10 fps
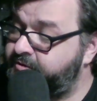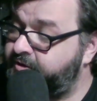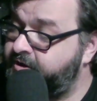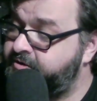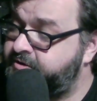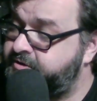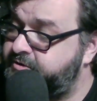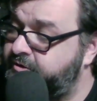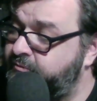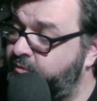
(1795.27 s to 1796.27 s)
is
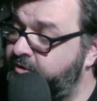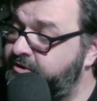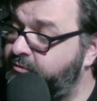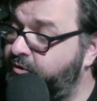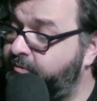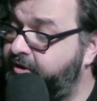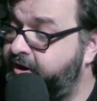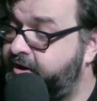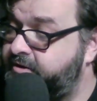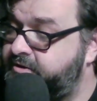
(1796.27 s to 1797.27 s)
disturbed once more by the
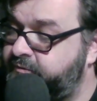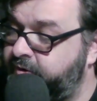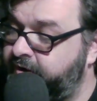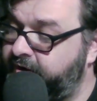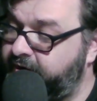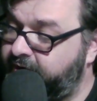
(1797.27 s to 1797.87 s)
hands-free.